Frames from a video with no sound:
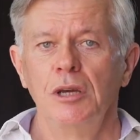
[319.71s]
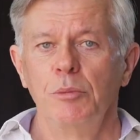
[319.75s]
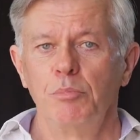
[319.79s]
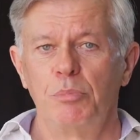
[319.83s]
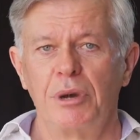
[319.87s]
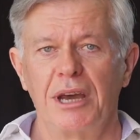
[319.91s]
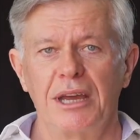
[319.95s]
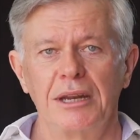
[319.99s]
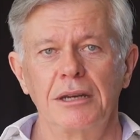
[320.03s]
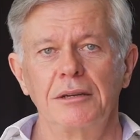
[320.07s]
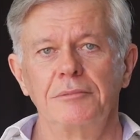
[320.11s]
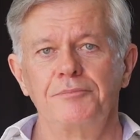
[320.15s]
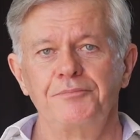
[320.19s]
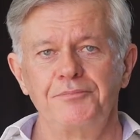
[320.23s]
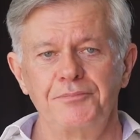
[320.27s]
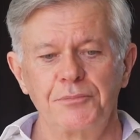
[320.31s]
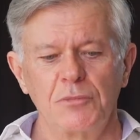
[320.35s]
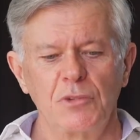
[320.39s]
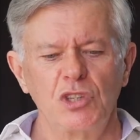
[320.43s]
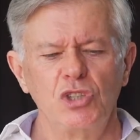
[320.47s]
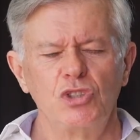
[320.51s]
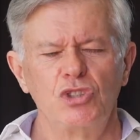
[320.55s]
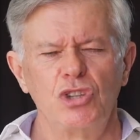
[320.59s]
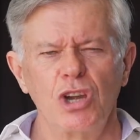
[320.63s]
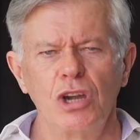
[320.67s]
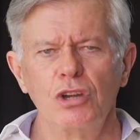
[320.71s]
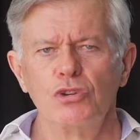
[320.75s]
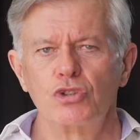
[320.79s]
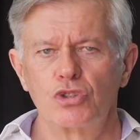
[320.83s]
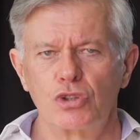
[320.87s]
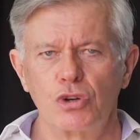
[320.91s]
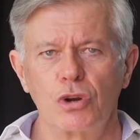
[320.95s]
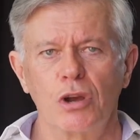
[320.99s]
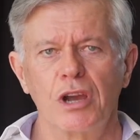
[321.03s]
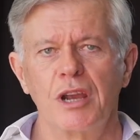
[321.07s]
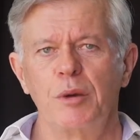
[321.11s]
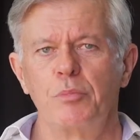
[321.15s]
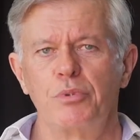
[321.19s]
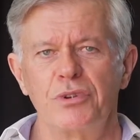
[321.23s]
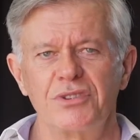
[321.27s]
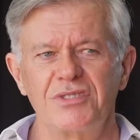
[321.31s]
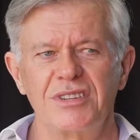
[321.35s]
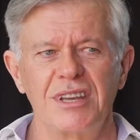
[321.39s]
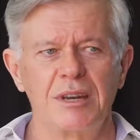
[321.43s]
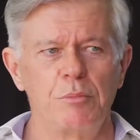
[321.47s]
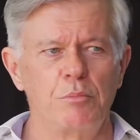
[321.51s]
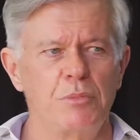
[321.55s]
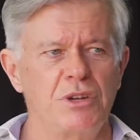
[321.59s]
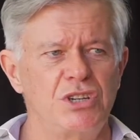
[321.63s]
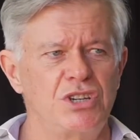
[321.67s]
But don't try and
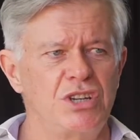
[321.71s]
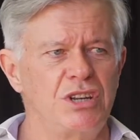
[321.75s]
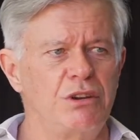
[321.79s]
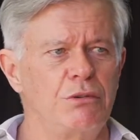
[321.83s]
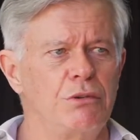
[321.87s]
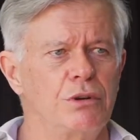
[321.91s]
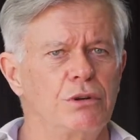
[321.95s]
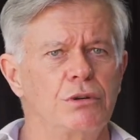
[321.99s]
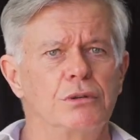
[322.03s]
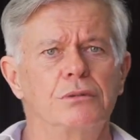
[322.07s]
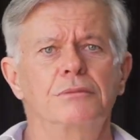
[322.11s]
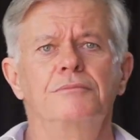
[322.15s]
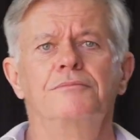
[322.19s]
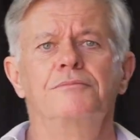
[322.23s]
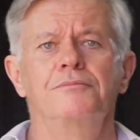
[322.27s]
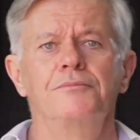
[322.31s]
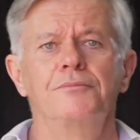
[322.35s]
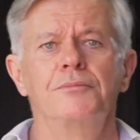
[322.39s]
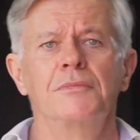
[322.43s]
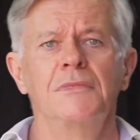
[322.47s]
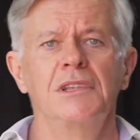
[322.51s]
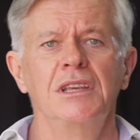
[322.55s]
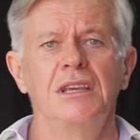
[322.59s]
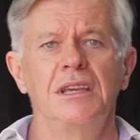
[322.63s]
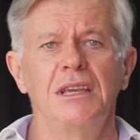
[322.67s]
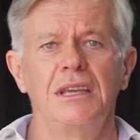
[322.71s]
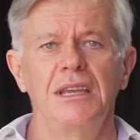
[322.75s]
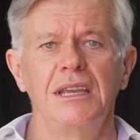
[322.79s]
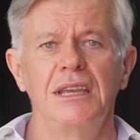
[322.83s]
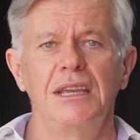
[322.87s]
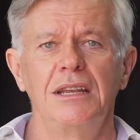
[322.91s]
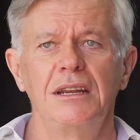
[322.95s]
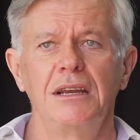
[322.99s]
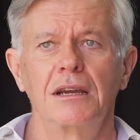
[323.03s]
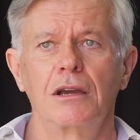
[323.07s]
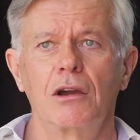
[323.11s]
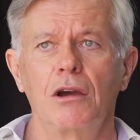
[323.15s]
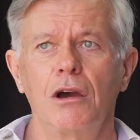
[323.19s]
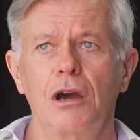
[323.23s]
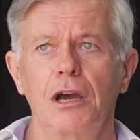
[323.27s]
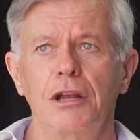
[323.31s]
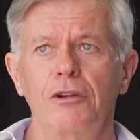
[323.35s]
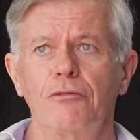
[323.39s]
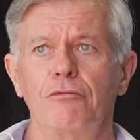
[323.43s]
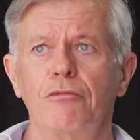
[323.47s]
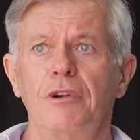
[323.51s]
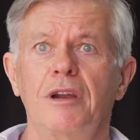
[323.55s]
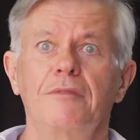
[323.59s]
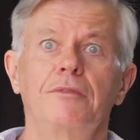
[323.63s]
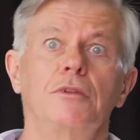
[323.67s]
present material in a kind
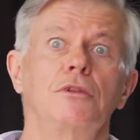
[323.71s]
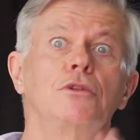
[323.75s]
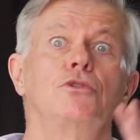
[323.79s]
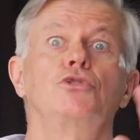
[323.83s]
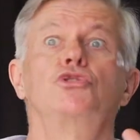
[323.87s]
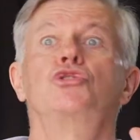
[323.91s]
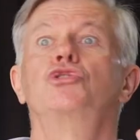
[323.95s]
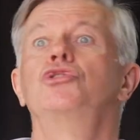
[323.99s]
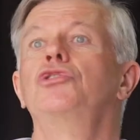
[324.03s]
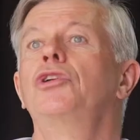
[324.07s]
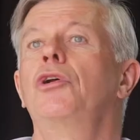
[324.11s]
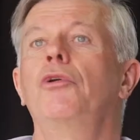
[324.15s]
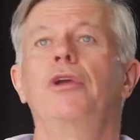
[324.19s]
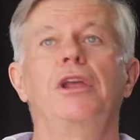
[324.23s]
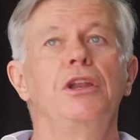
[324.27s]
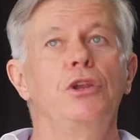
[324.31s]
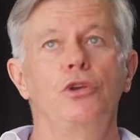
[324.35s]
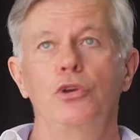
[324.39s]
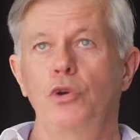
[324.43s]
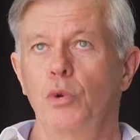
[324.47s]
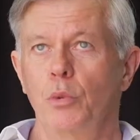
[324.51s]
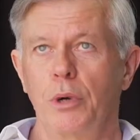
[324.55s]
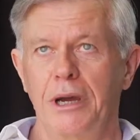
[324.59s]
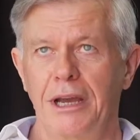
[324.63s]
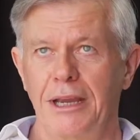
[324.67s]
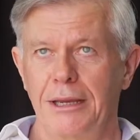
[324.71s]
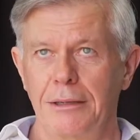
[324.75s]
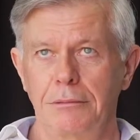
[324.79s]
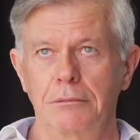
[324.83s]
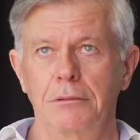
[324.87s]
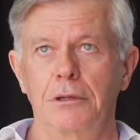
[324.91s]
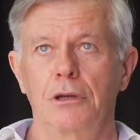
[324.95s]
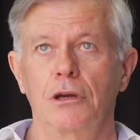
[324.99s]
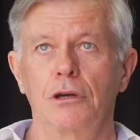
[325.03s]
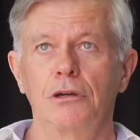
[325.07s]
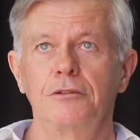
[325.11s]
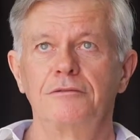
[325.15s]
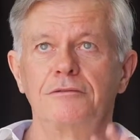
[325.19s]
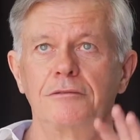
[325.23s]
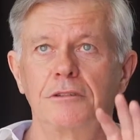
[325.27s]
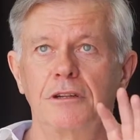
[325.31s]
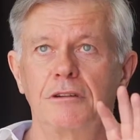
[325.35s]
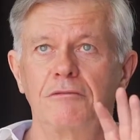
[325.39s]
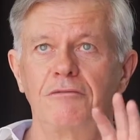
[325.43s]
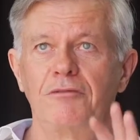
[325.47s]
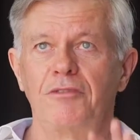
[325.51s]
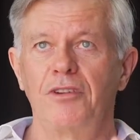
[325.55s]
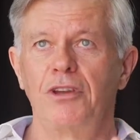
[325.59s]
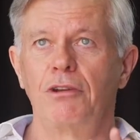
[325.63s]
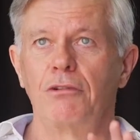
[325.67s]
of revolutionary new way. Go for a
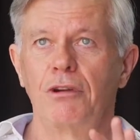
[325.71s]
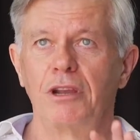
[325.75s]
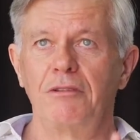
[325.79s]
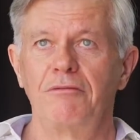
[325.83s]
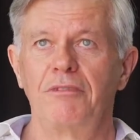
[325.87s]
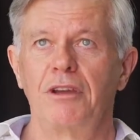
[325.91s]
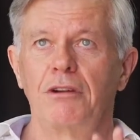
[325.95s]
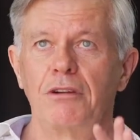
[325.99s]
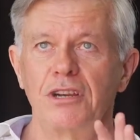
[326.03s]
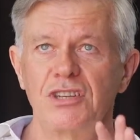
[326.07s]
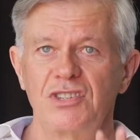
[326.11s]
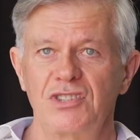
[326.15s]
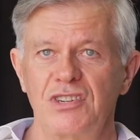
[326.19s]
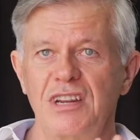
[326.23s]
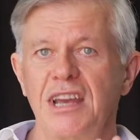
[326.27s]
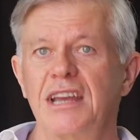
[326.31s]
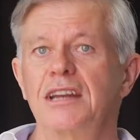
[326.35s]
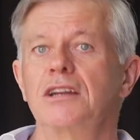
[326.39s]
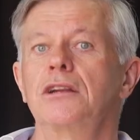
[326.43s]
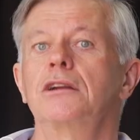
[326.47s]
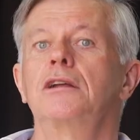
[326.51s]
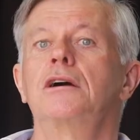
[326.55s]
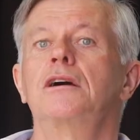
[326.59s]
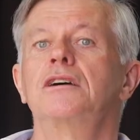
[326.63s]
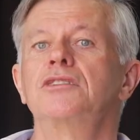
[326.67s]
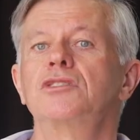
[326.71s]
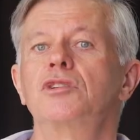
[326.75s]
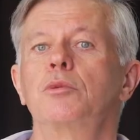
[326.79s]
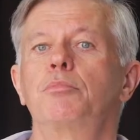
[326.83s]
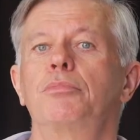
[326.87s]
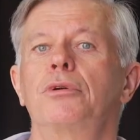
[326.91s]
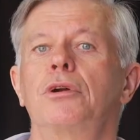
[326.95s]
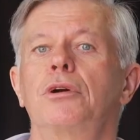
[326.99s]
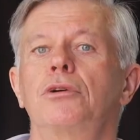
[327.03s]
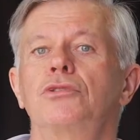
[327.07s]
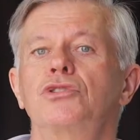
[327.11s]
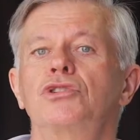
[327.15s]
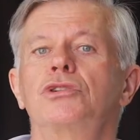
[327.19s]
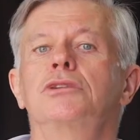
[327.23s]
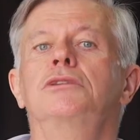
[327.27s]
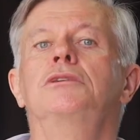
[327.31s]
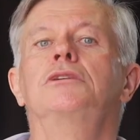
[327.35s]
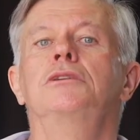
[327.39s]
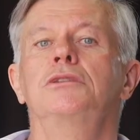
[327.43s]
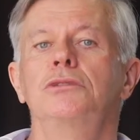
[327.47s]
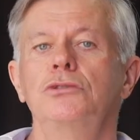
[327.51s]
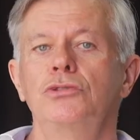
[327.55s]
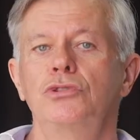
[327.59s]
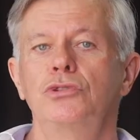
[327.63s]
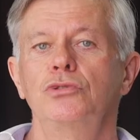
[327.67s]
very, very standardised approach
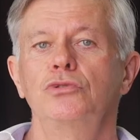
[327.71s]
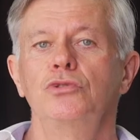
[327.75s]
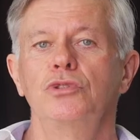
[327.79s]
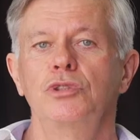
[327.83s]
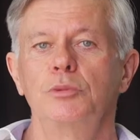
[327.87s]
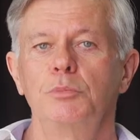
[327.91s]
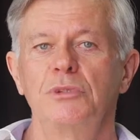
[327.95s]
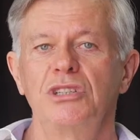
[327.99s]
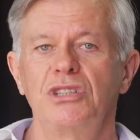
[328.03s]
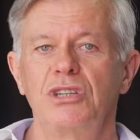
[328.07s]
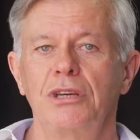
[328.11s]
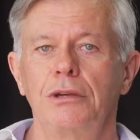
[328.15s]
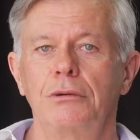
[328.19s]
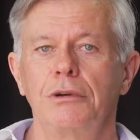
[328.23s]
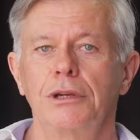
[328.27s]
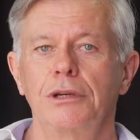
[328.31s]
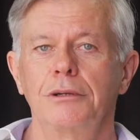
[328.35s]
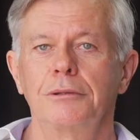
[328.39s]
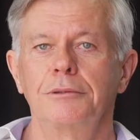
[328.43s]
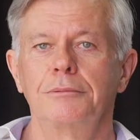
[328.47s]
to the material.